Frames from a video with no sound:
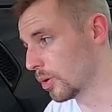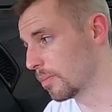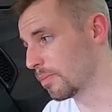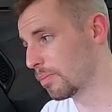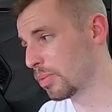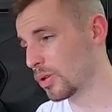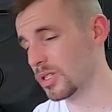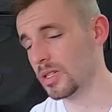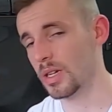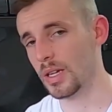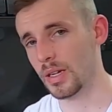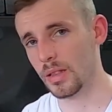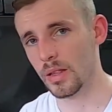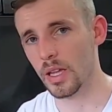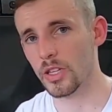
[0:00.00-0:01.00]
and puts,
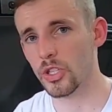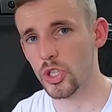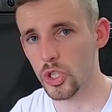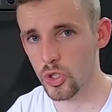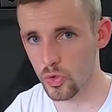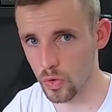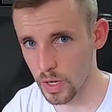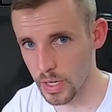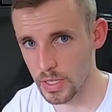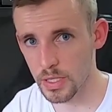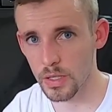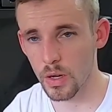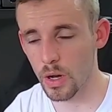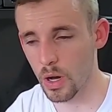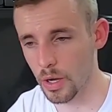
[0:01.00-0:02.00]
again, less
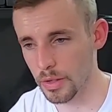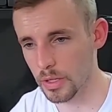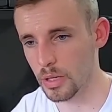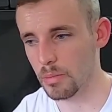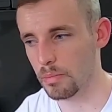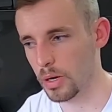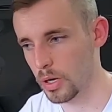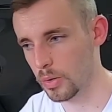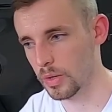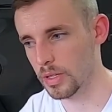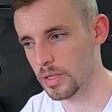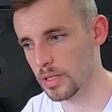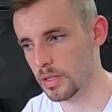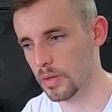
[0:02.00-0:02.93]
stress on the components.